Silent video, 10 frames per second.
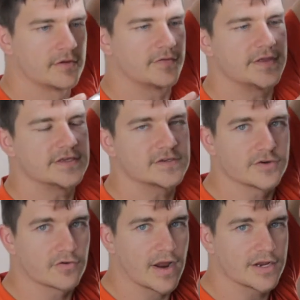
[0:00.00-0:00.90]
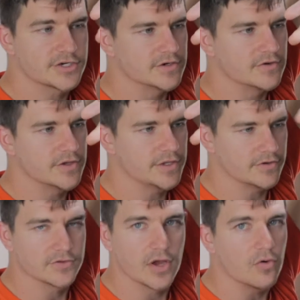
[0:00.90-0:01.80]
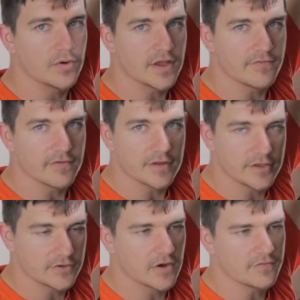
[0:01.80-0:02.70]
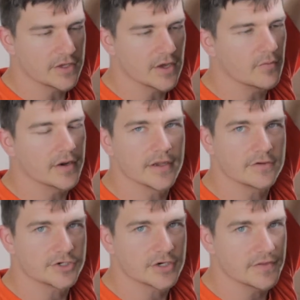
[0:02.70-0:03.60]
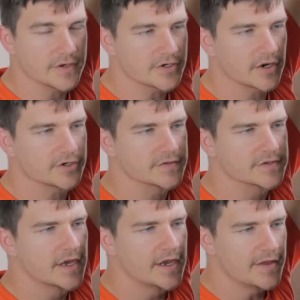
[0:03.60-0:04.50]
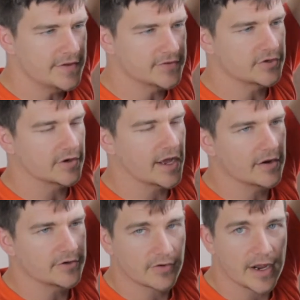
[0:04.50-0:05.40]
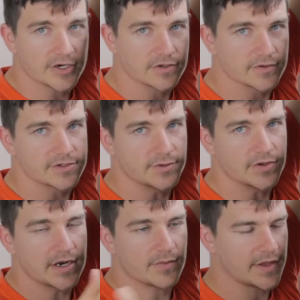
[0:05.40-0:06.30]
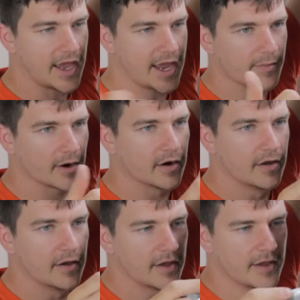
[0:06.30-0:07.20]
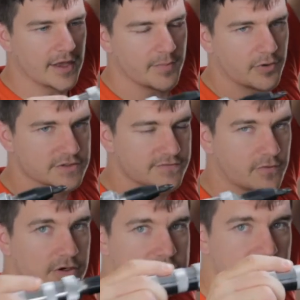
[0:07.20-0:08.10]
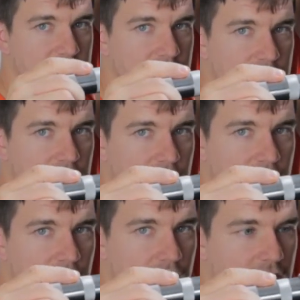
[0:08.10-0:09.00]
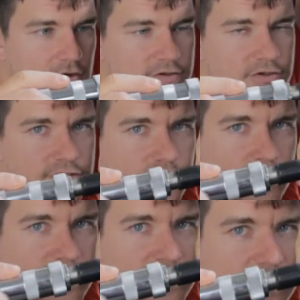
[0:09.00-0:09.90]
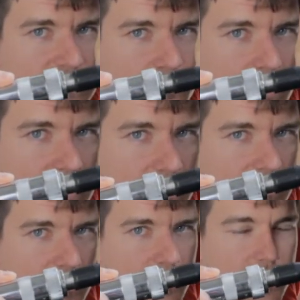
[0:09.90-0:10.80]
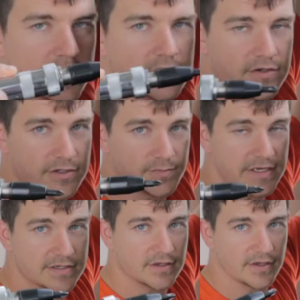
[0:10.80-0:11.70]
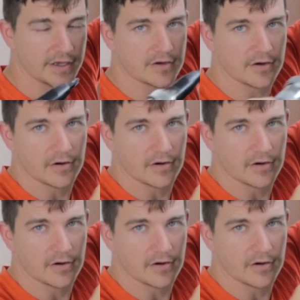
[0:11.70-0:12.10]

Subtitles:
these are directional, and you'll know if you get one. It'll show in the instructions. These are directional, so when you hit it with a hammer, it puts force in, and it also twists this bit a little bit. So it's basically like